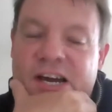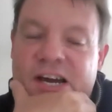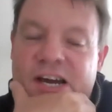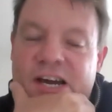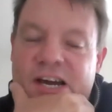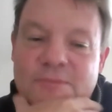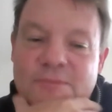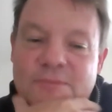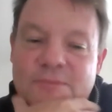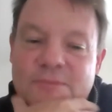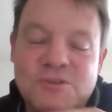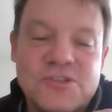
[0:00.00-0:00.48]
Now,
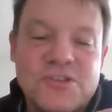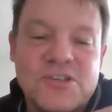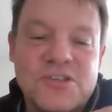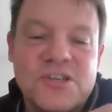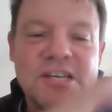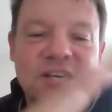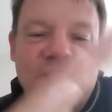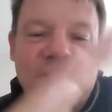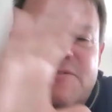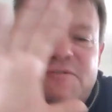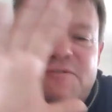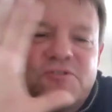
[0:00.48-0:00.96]
I'm just going
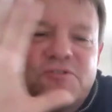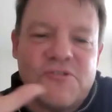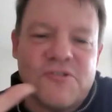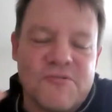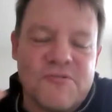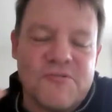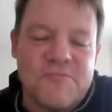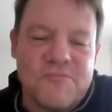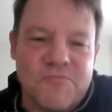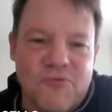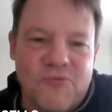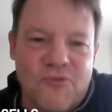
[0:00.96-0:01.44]
to give you
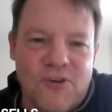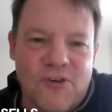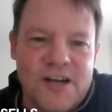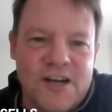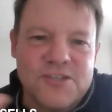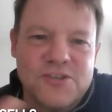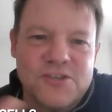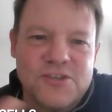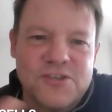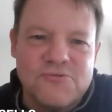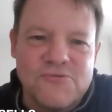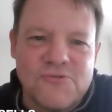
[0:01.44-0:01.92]
a
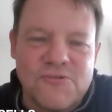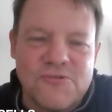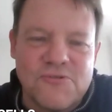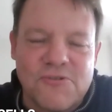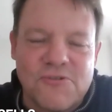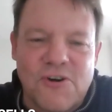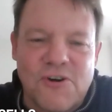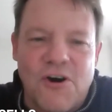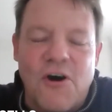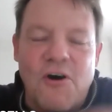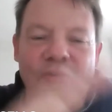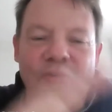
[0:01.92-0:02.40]
broad
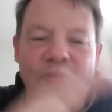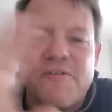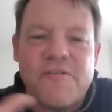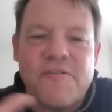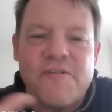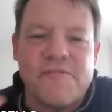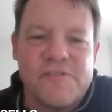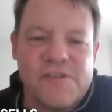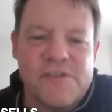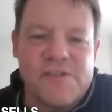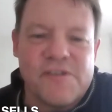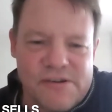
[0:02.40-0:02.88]
stroke
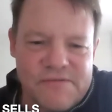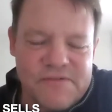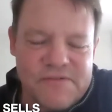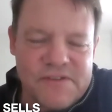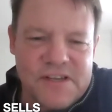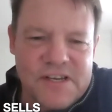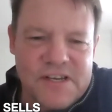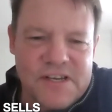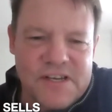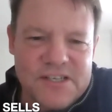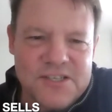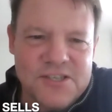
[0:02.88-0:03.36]
overview of
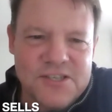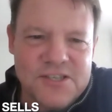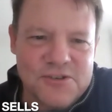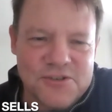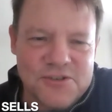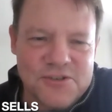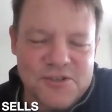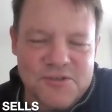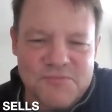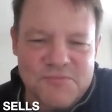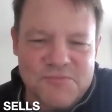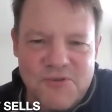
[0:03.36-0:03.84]
this.
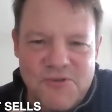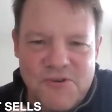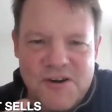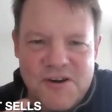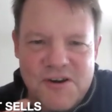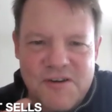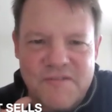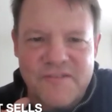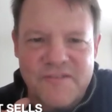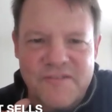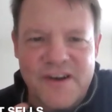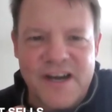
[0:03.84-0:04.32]
There's
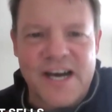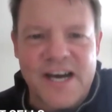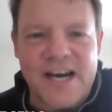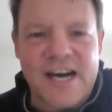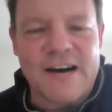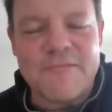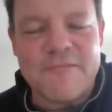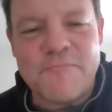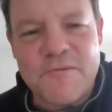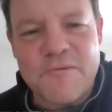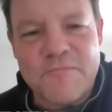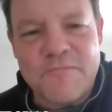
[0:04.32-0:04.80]
more
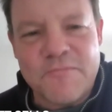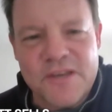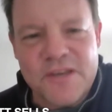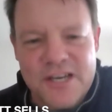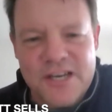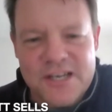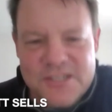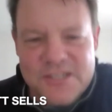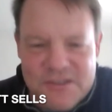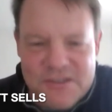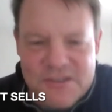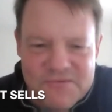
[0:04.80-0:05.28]
involved, but
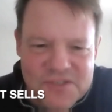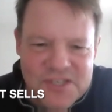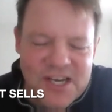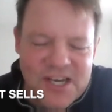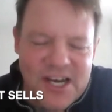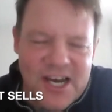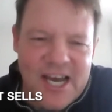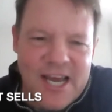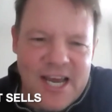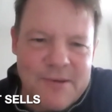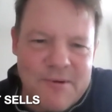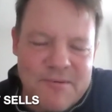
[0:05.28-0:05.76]
because of
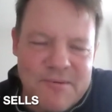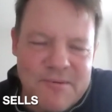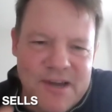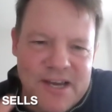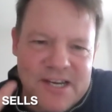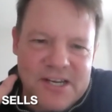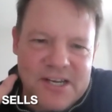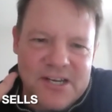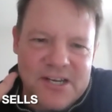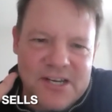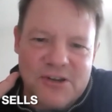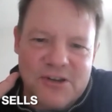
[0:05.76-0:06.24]
time, I'm
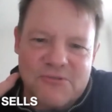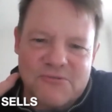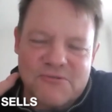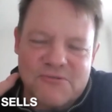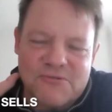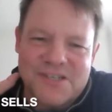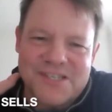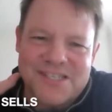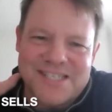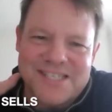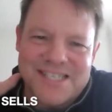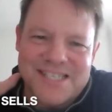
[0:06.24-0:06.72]
not going to
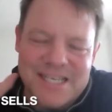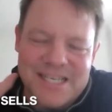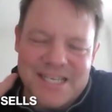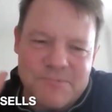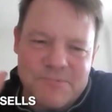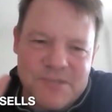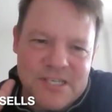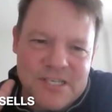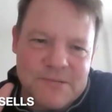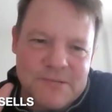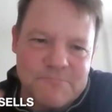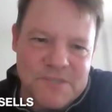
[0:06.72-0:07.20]
go
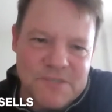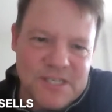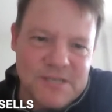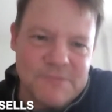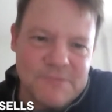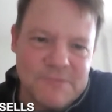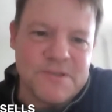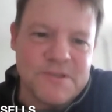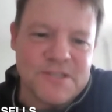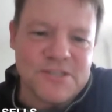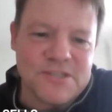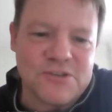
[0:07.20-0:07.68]

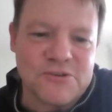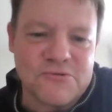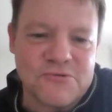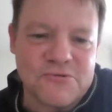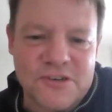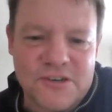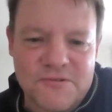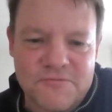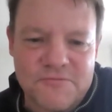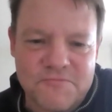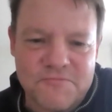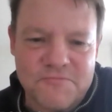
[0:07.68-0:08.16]
deep into
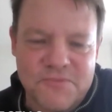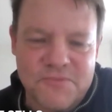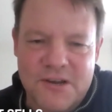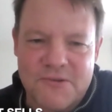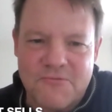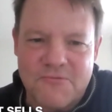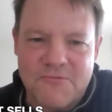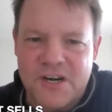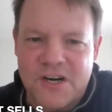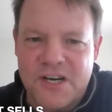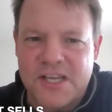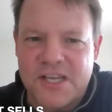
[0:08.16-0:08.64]
it. But I
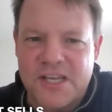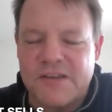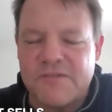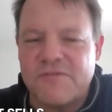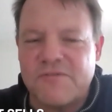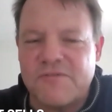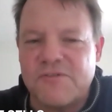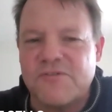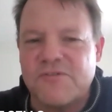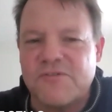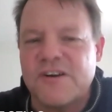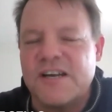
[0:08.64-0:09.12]
want to
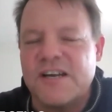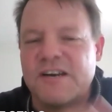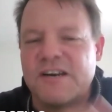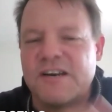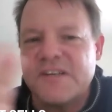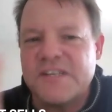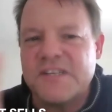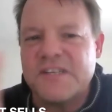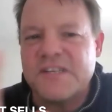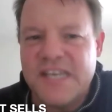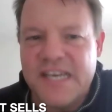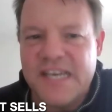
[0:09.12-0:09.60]
give you kind of
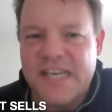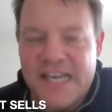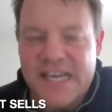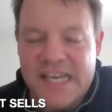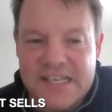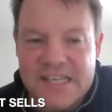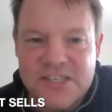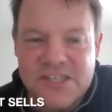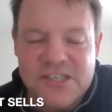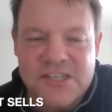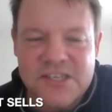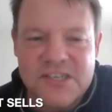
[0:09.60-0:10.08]
a
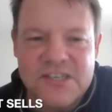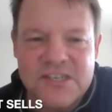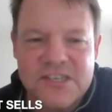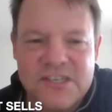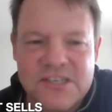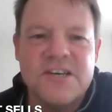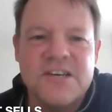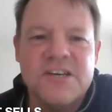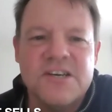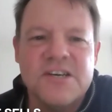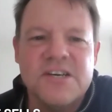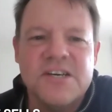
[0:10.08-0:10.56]
taste
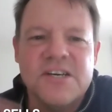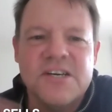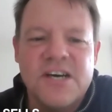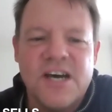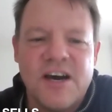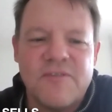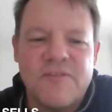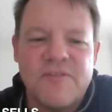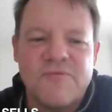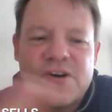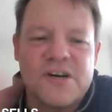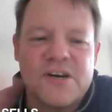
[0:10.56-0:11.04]

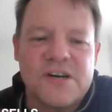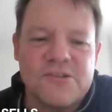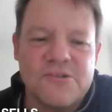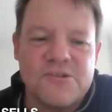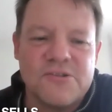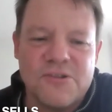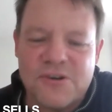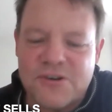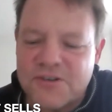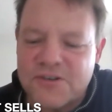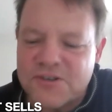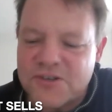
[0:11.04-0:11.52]
of what
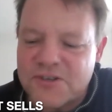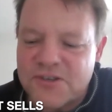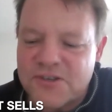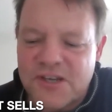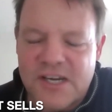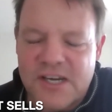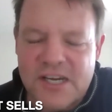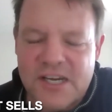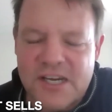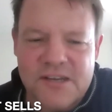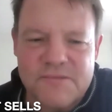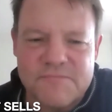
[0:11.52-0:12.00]
it looks
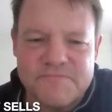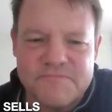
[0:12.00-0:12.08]
like.